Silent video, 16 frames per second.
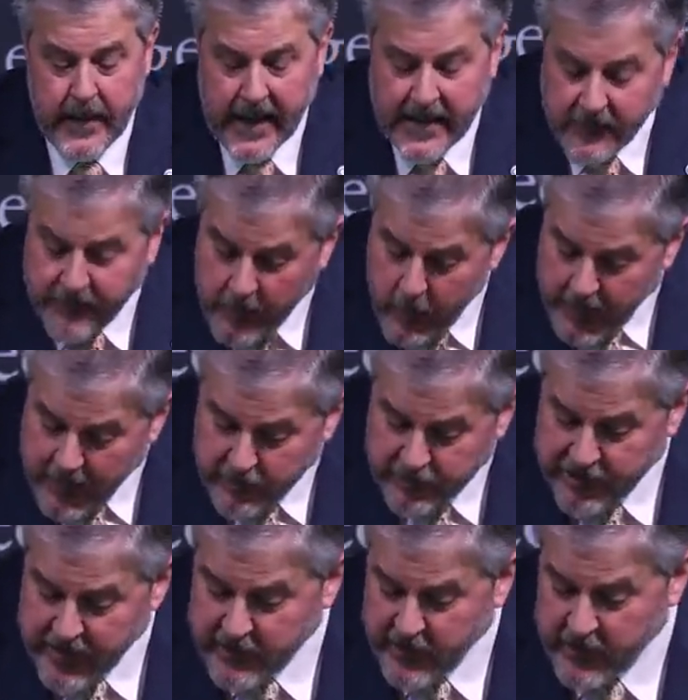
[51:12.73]
And if you hear
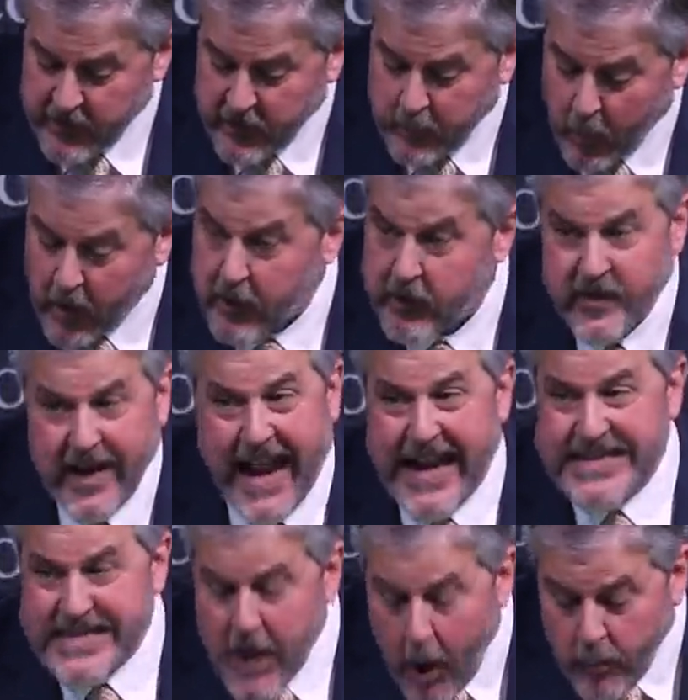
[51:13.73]
Jesus' words
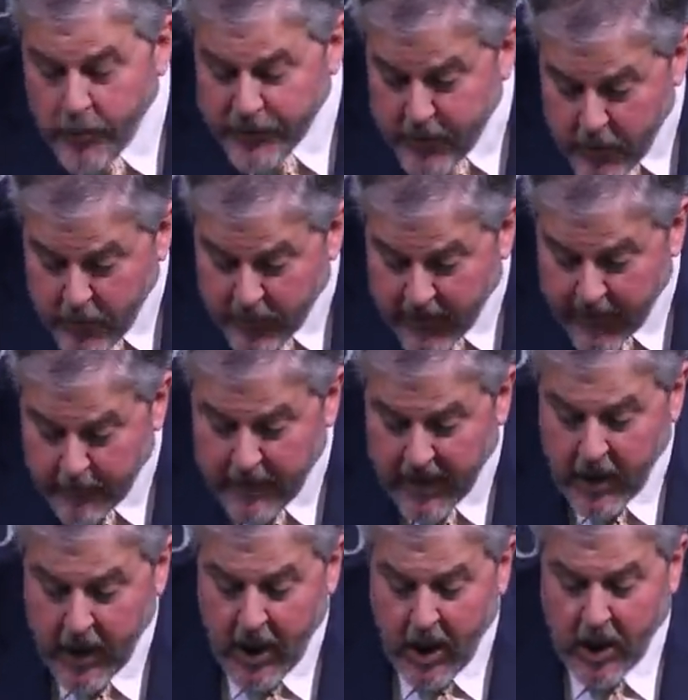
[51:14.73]
and don't do
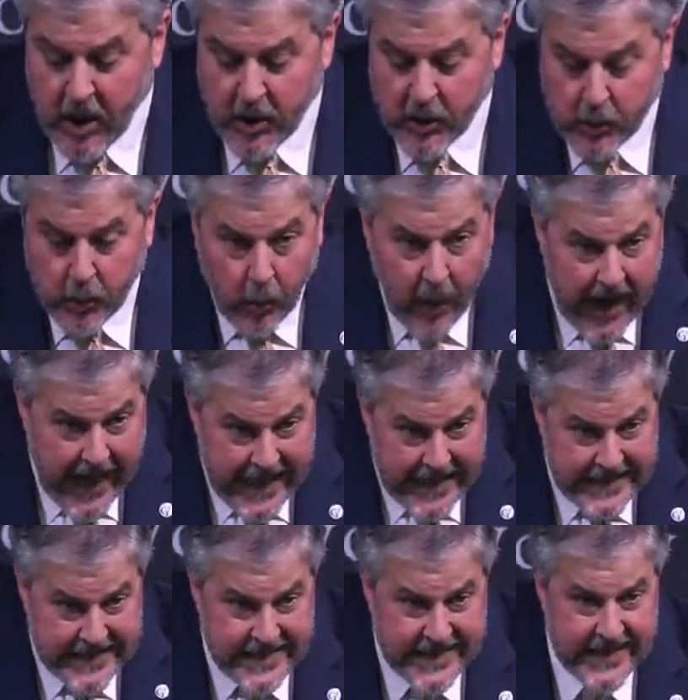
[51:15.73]
them,
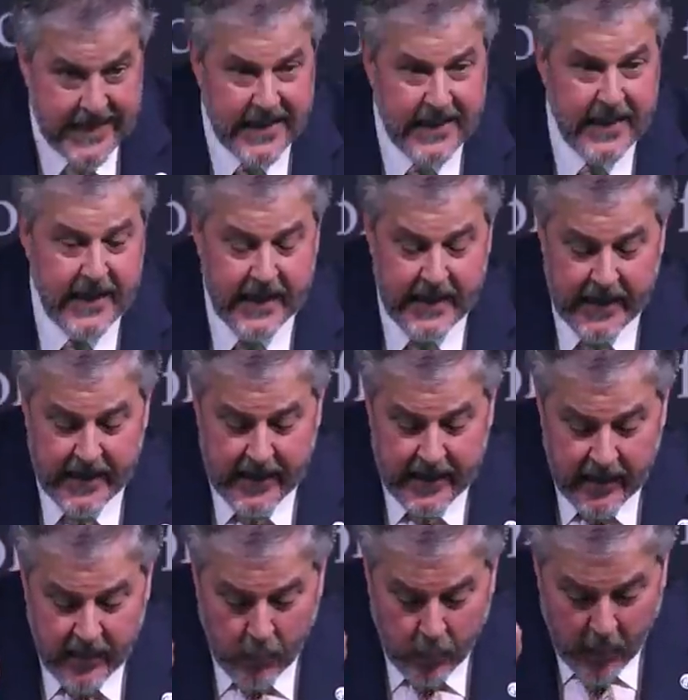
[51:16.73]
great
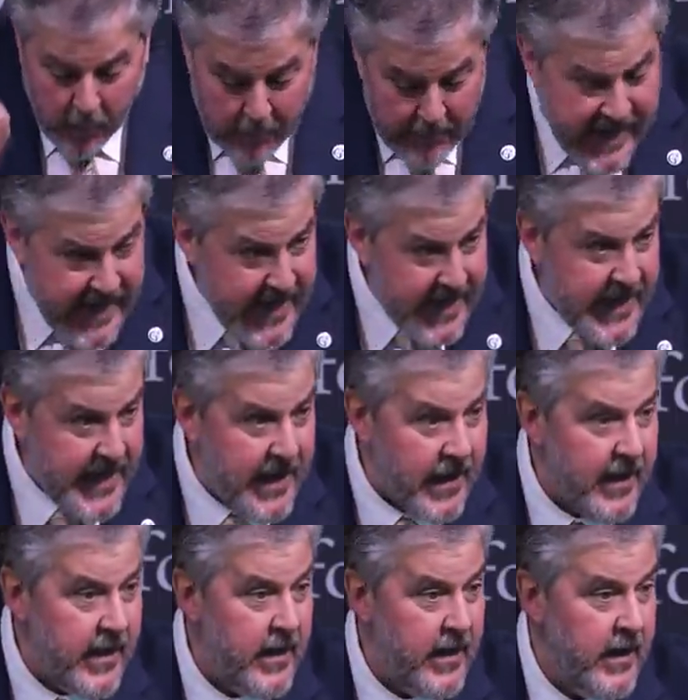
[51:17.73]
will
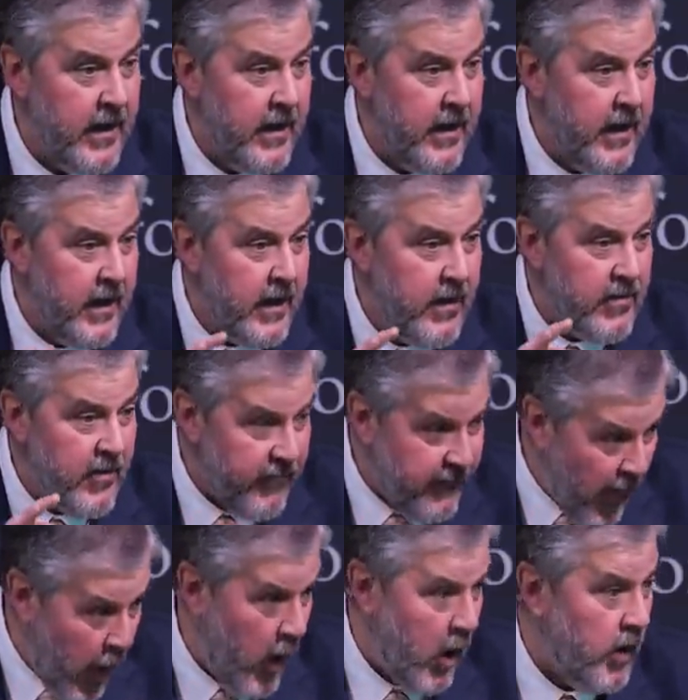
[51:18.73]
be the
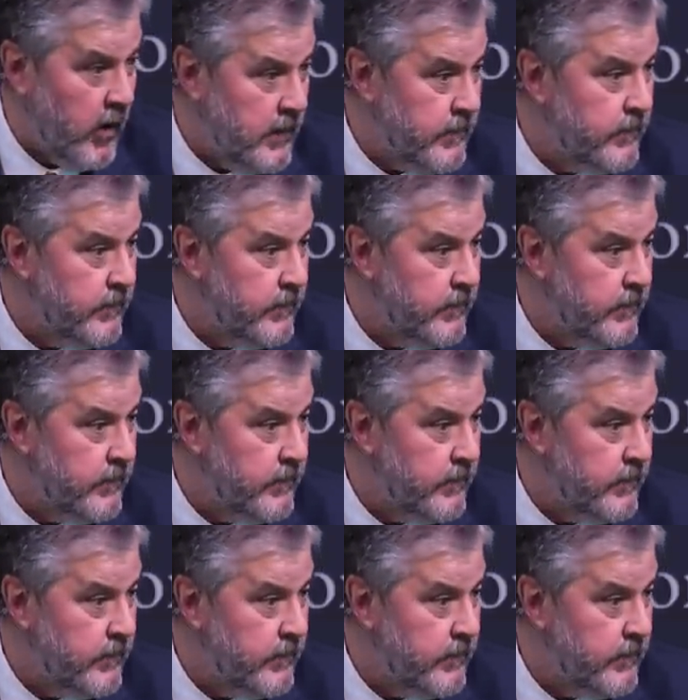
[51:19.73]
fall.